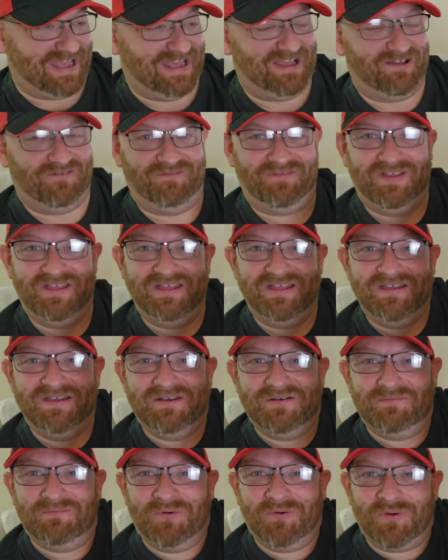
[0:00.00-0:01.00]
have
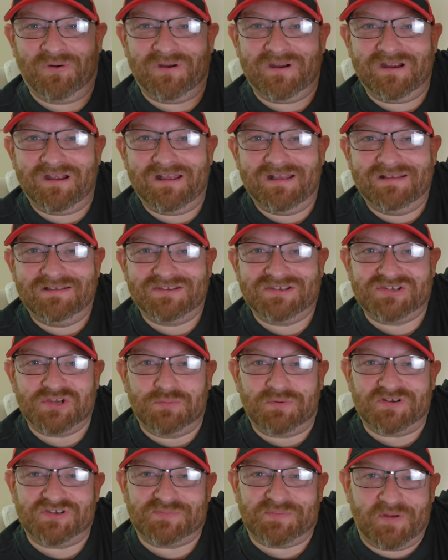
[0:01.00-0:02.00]
more
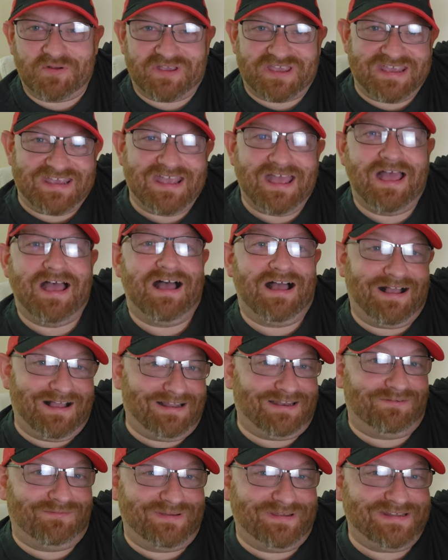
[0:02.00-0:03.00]
super spooky
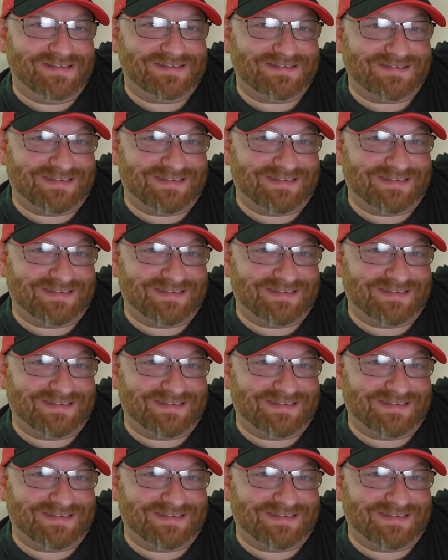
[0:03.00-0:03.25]
Halloween